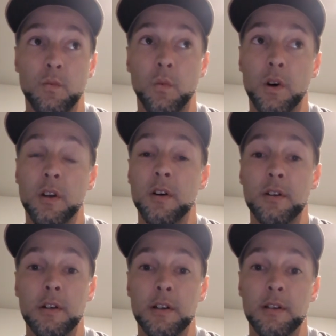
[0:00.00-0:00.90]

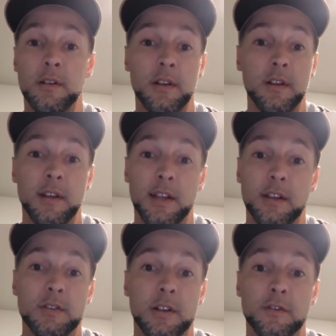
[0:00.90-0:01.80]
100 in
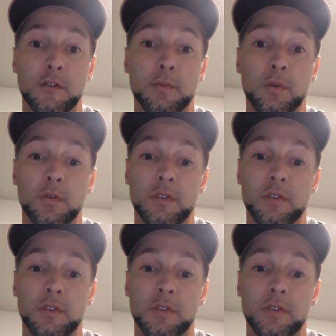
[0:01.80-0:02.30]
the transfer portal,